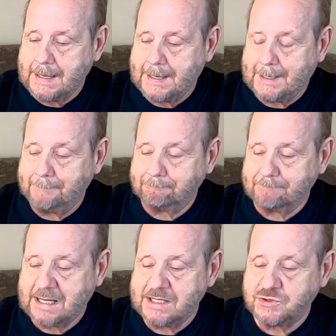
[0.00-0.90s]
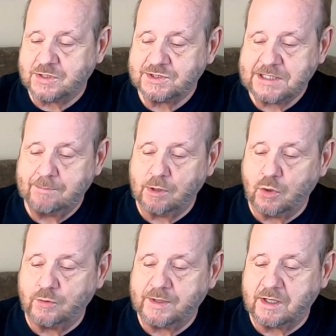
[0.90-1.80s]
And as you can see
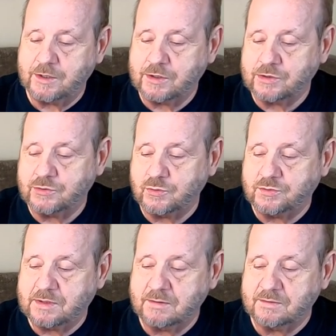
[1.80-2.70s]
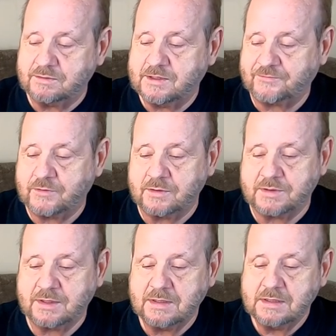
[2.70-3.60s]
below there, you can do
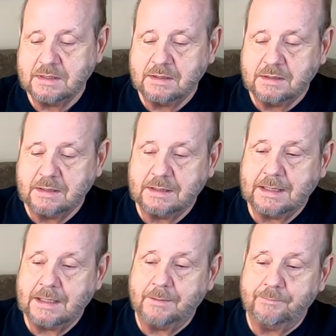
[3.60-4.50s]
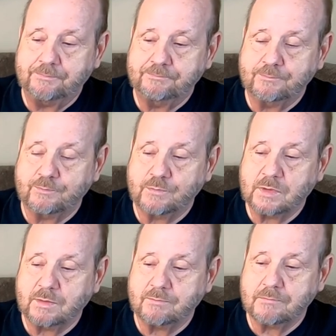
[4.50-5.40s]
different um,
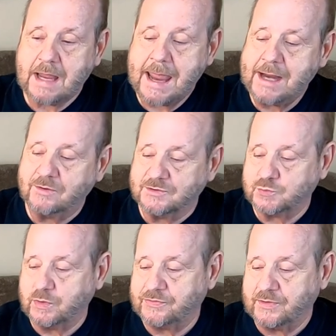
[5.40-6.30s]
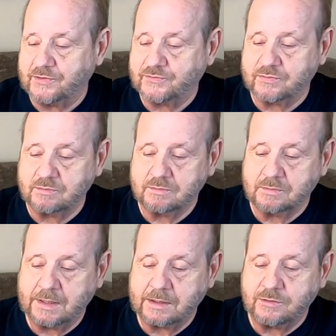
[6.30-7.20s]
angles with this.
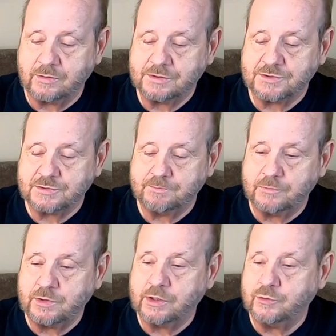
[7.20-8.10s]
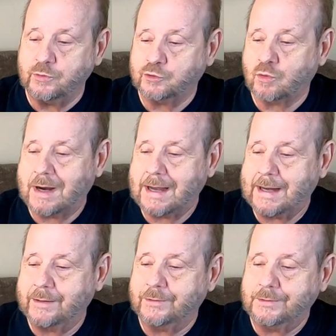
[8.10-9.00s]
Like you can just, you can do a
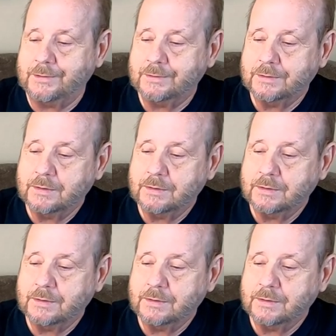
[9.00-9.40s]
triangle